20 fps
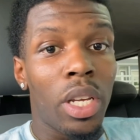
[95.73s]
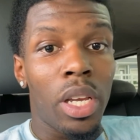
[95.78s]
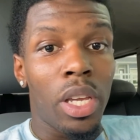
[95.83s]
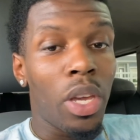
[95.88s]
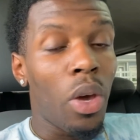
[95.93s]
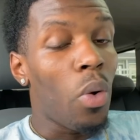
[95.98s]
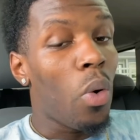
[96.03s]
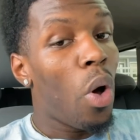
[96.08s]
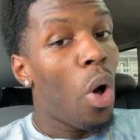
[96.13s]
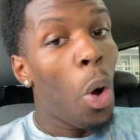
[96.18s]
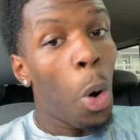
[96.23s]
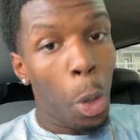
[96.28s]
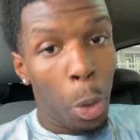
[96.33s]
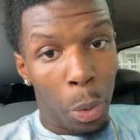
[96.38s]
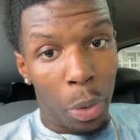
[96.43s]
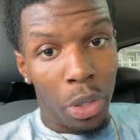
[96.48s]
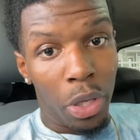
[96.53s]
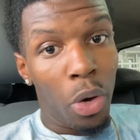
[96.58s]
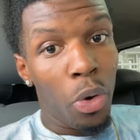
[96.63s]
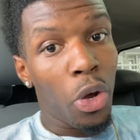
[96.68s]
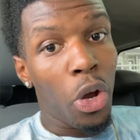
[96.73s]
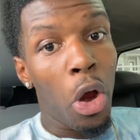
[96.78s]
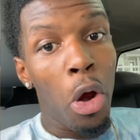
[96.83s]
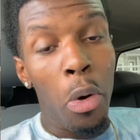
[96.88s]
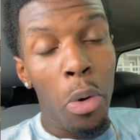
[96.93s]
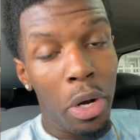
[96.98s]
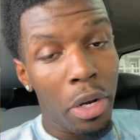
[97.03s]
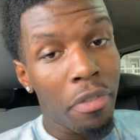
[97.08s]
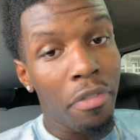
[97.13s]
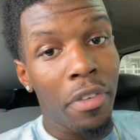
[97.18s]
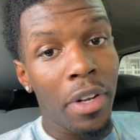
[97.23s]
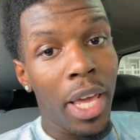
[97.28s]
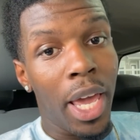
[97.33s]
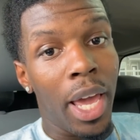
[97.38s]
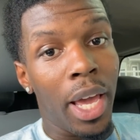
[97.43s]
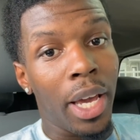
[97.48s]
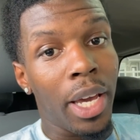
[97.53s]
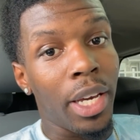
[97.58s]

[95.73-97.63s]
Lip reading: heart, your courage for that.